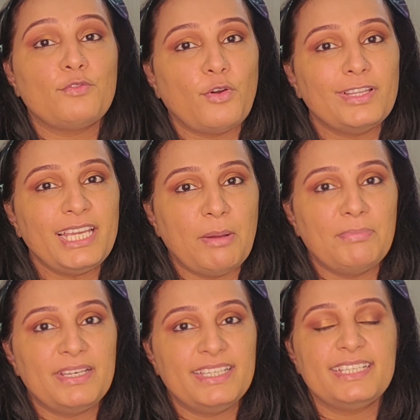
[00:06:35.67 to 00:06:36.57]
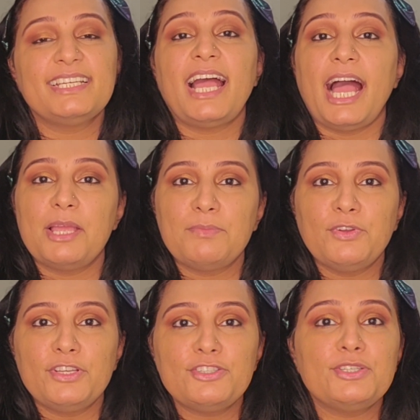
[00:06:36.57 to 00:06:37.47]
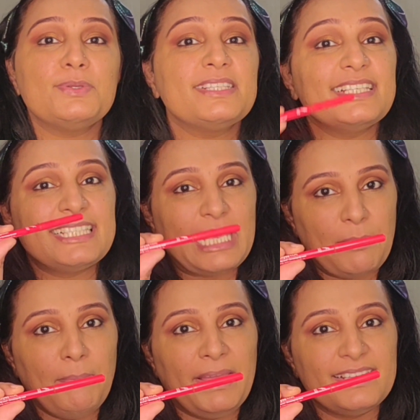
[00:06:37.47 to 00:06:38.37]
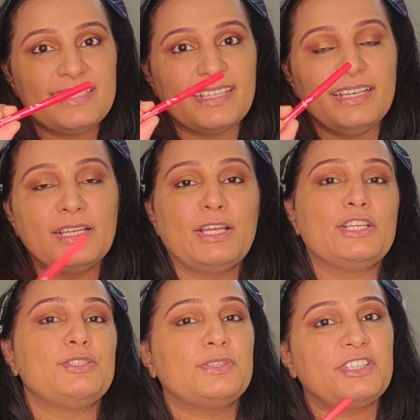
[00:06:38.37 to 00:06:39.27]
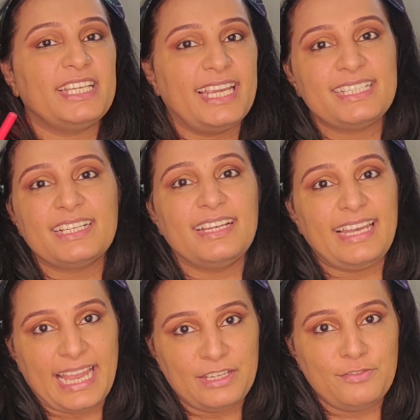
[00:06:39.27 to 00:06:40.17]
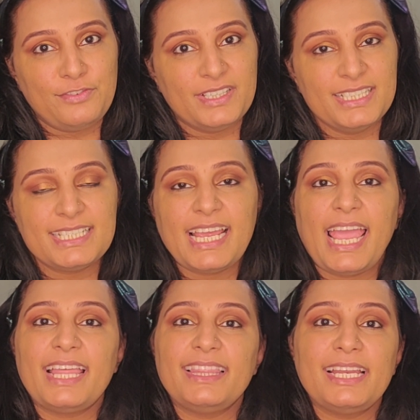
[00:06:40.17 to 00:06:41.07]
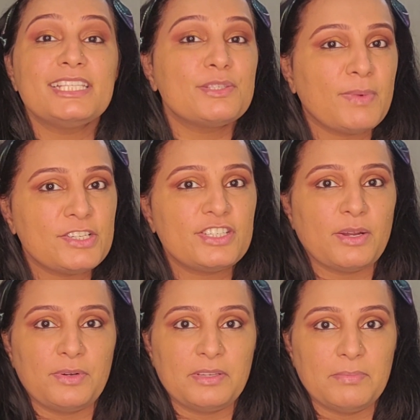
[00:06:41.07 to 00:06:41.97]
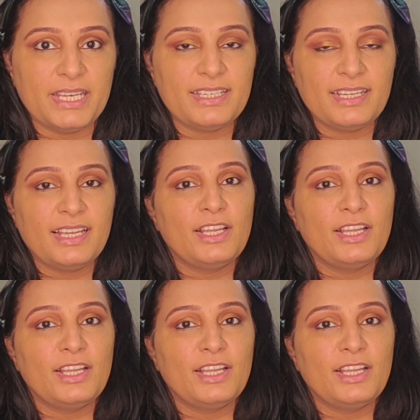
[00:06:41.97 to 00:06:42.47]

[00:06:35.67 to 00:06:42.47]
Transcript: For the upper lid, I am going to use the same pencil to create a line first and then smudge it out a bit.